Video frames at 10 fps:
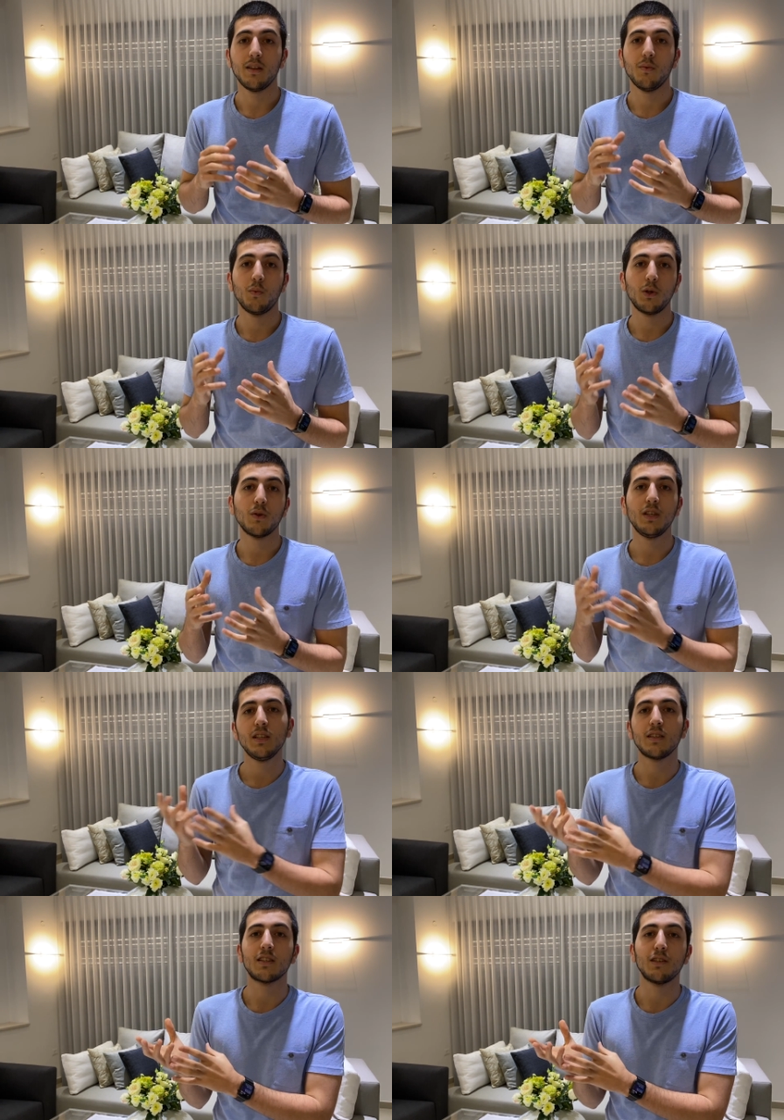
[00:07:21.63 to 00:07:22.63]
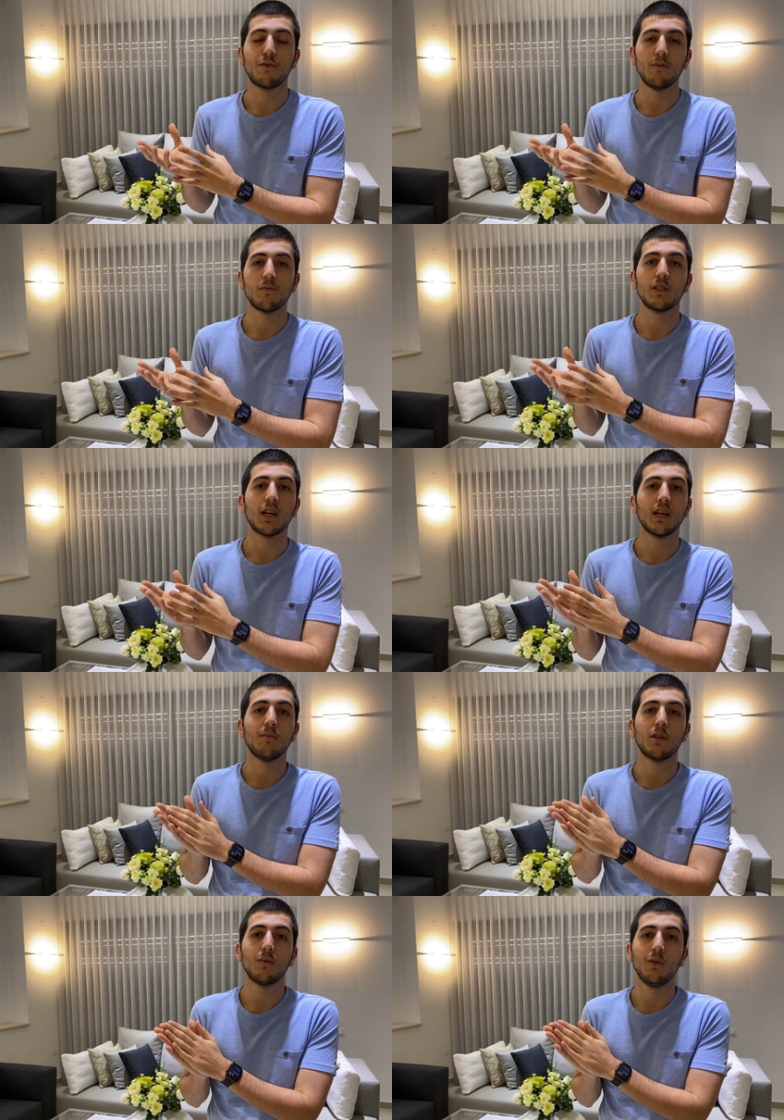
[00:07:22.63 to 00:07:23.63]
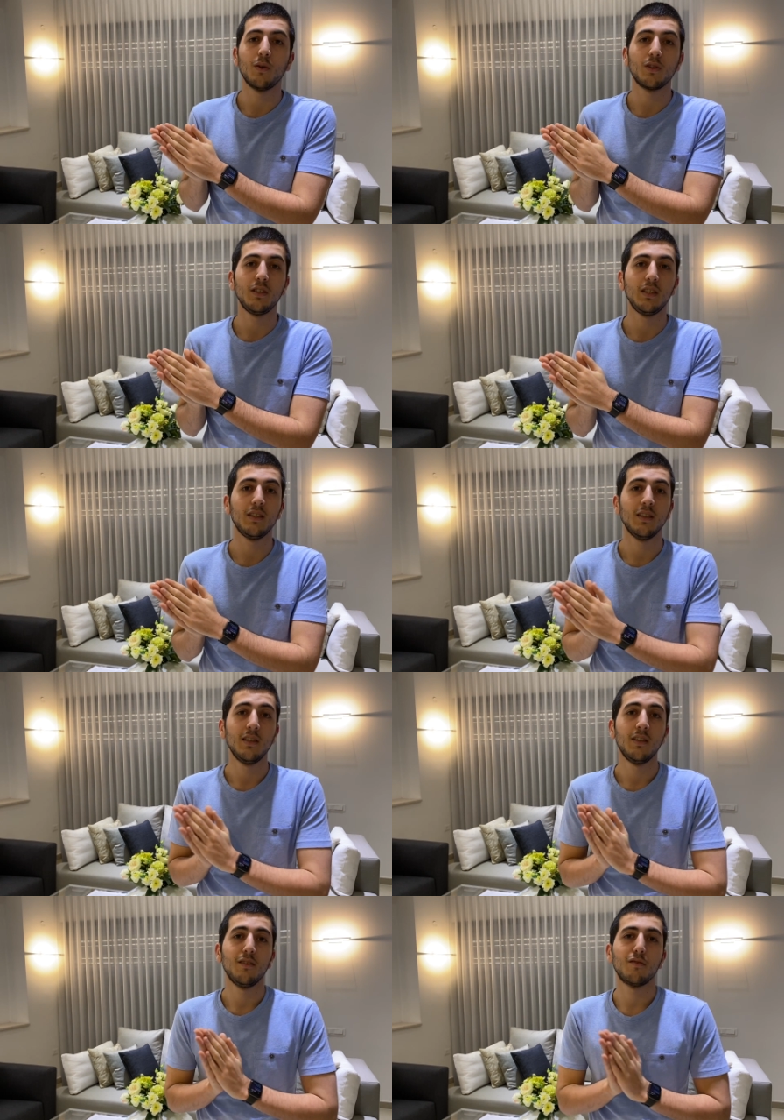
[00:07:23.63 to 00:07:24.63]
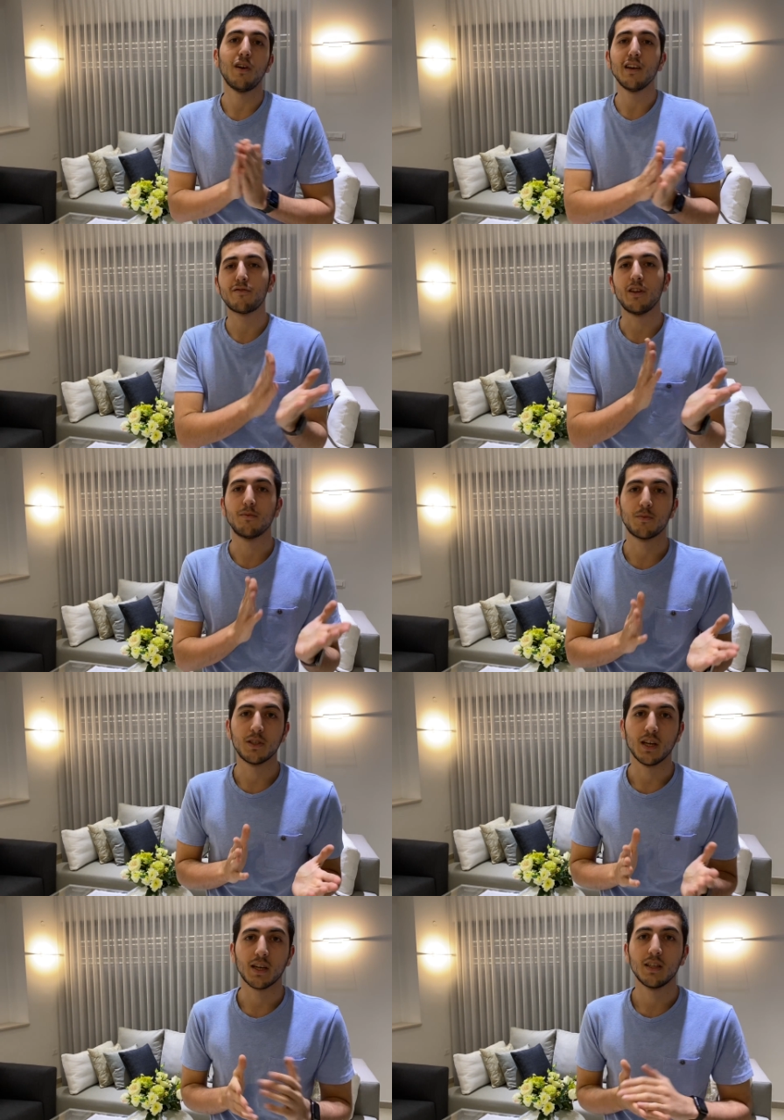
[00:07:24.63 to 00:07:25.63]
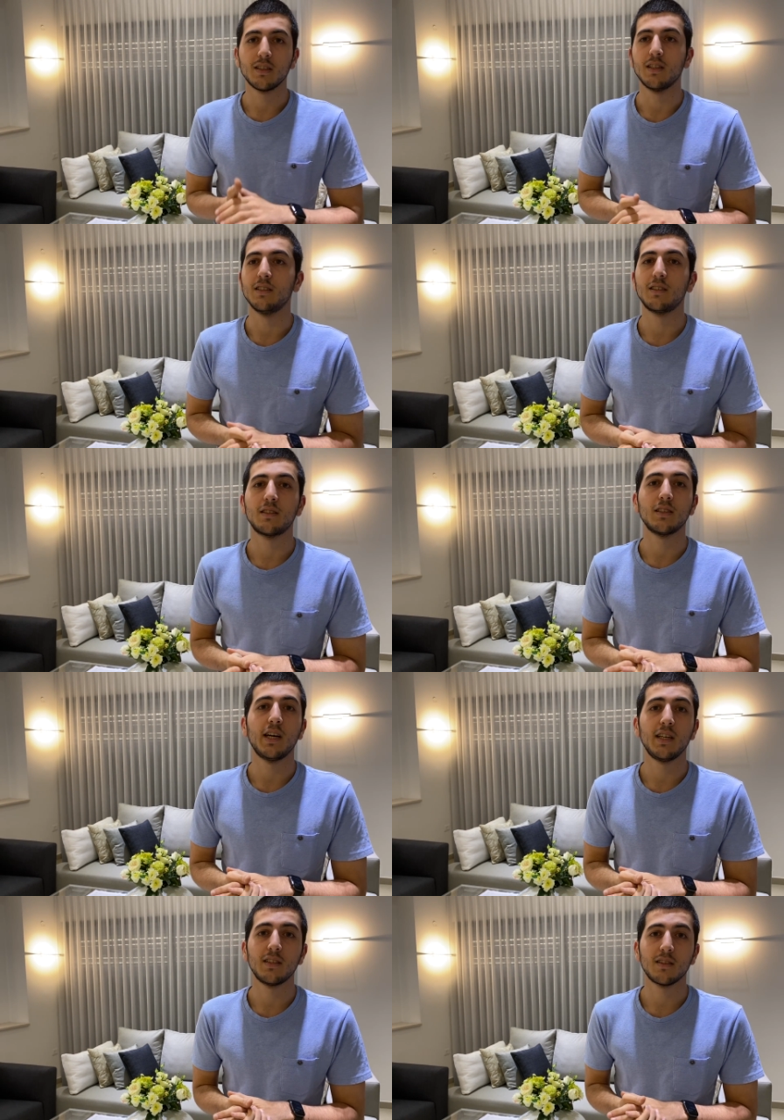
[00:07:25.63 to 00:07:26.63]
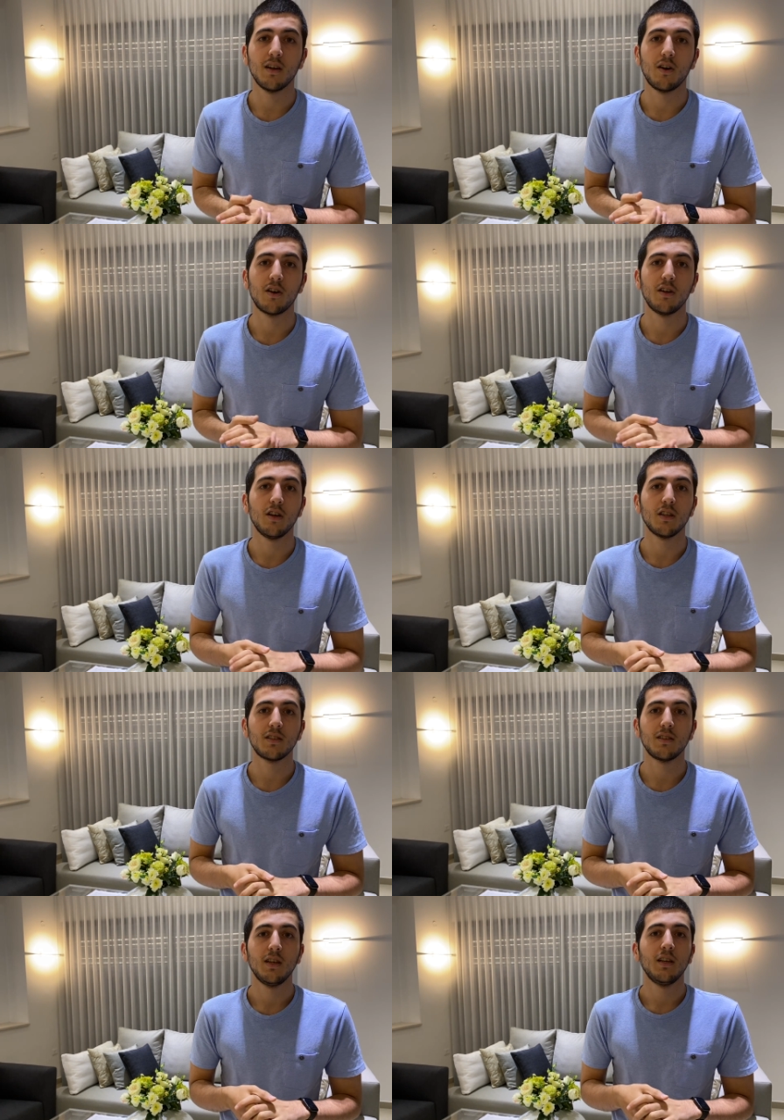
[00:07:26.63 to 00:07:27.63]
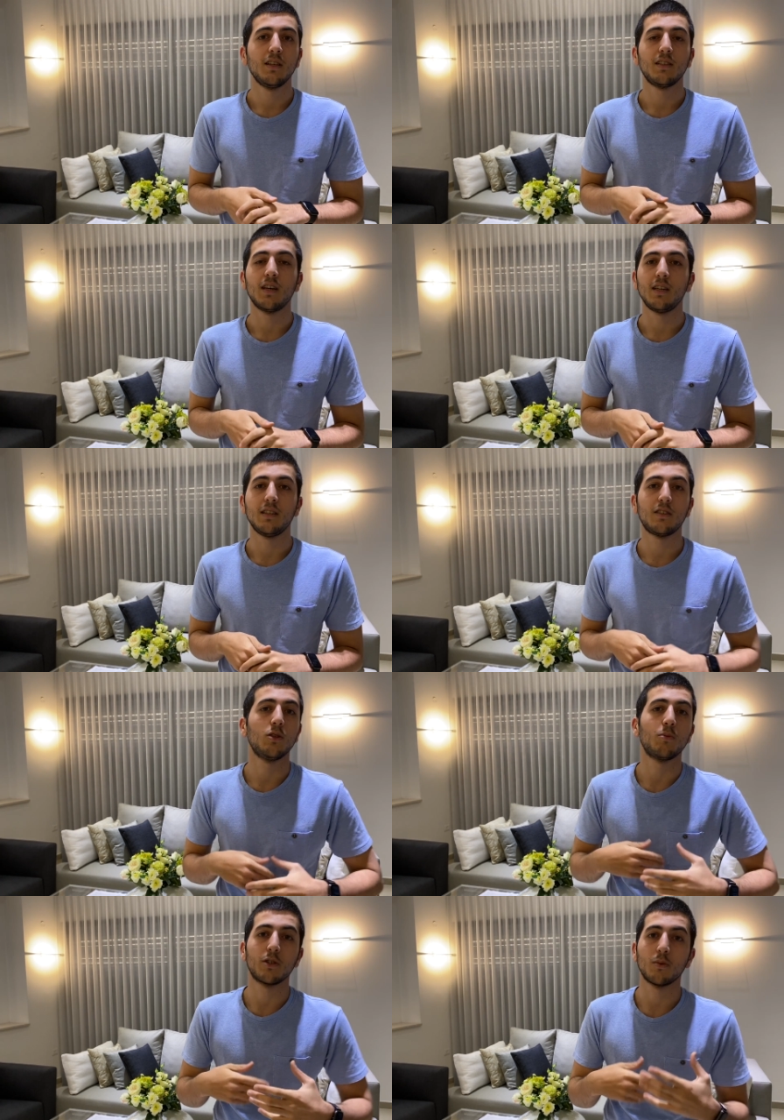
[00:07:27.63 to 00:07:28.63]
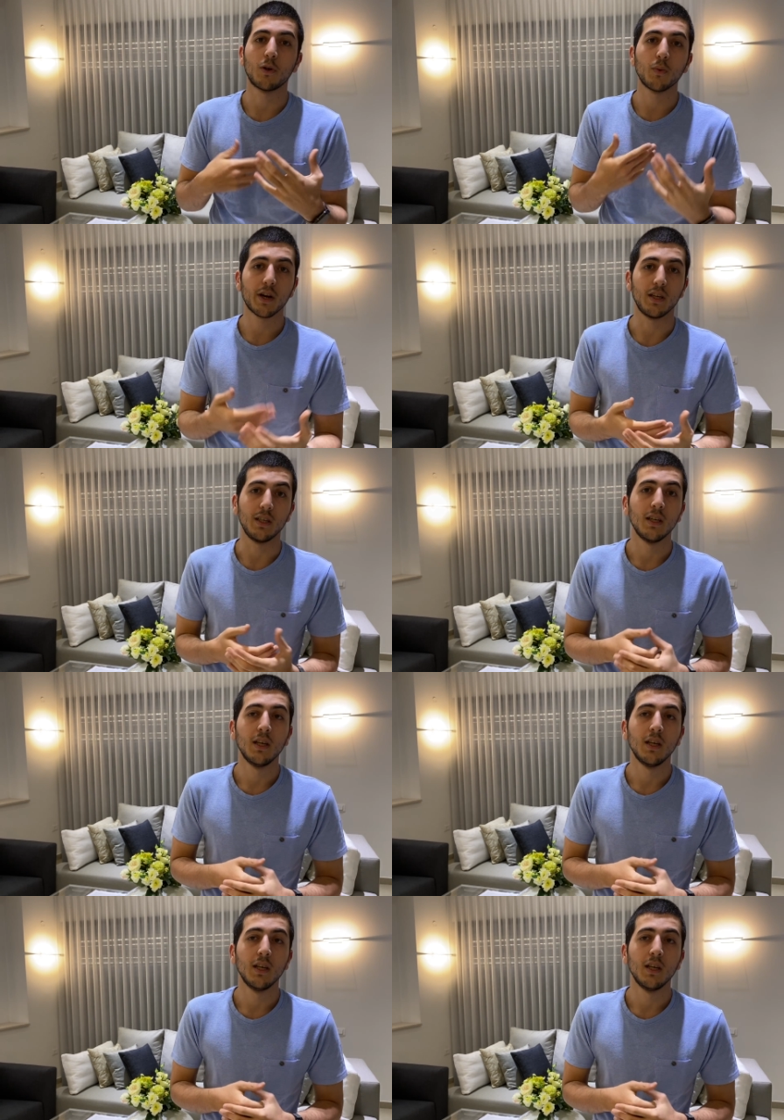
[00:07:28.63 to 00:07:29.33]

we don't need 60 frames per second, but we only need 5 frames per second, as signs are not signed super quickly,